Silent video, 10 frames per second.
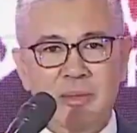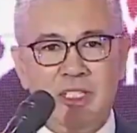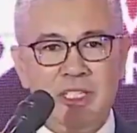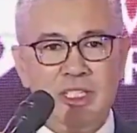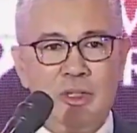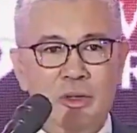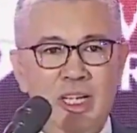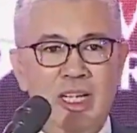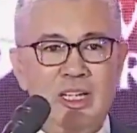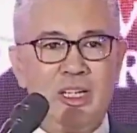mission is
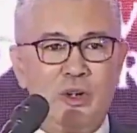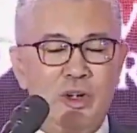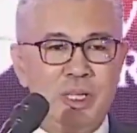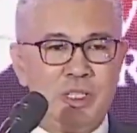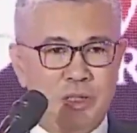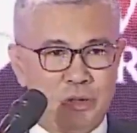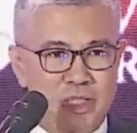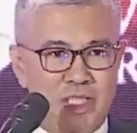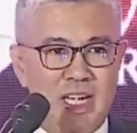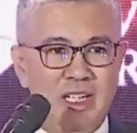looking at economic
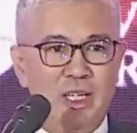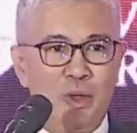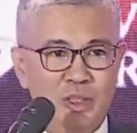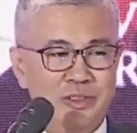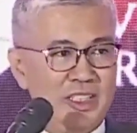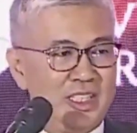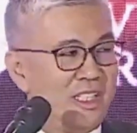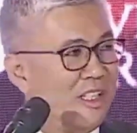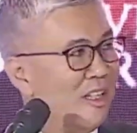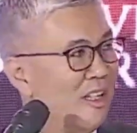security and
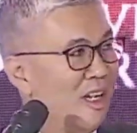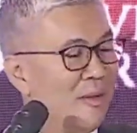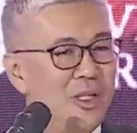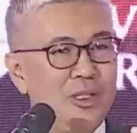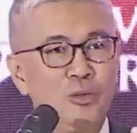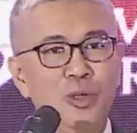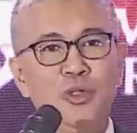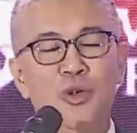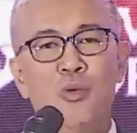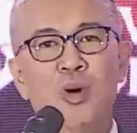inclusivity, because we
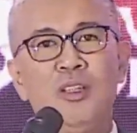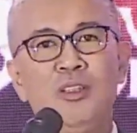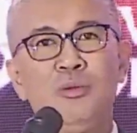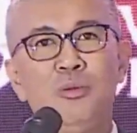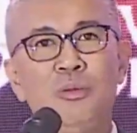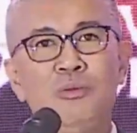don't want to